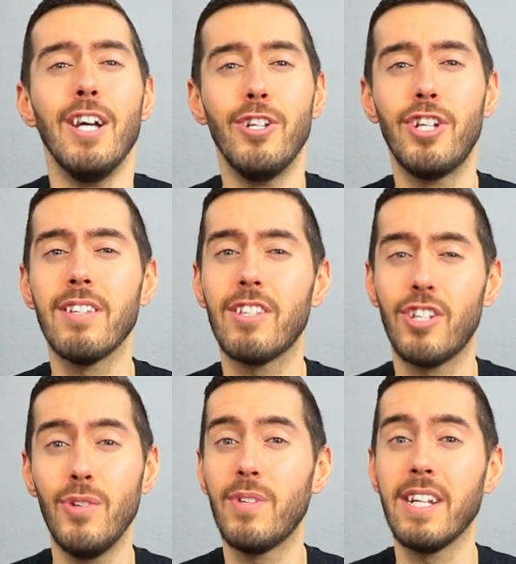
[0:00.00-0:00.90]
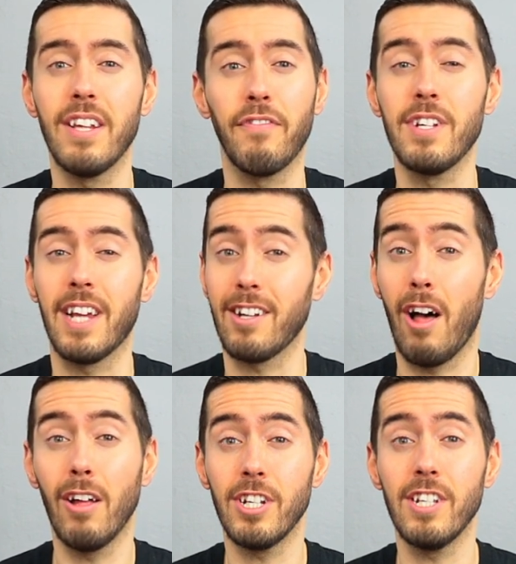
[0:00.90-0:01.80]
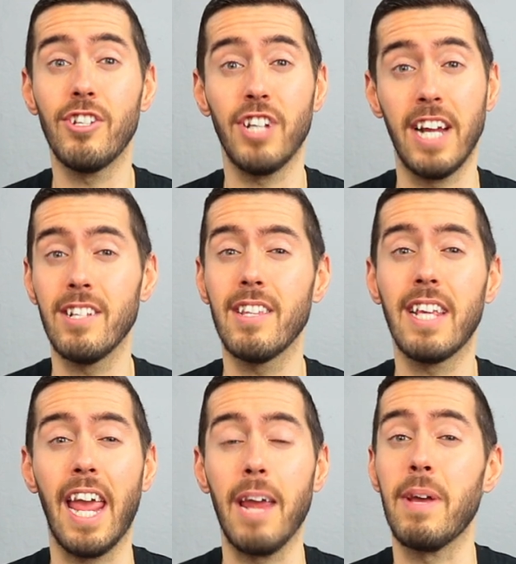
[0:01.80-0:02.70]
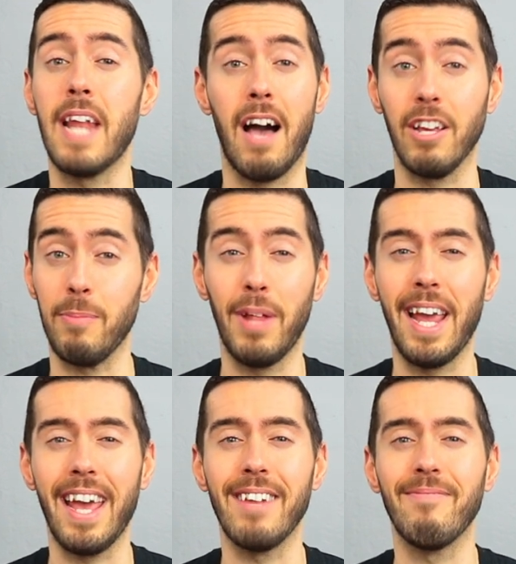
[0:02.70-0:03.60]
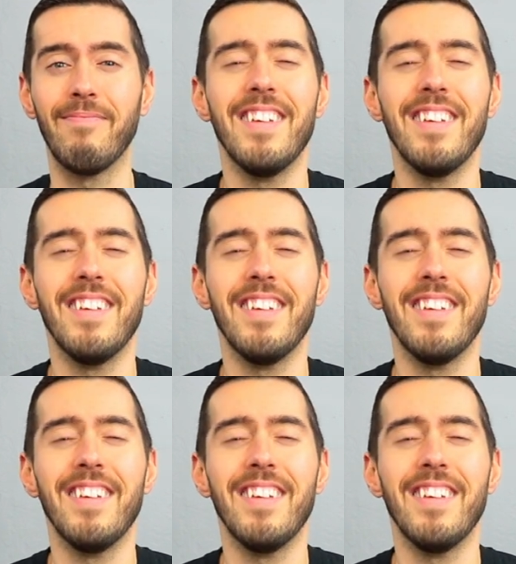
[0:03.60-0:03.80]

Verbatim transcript: Just choosing different technologies changes the game and how you play it.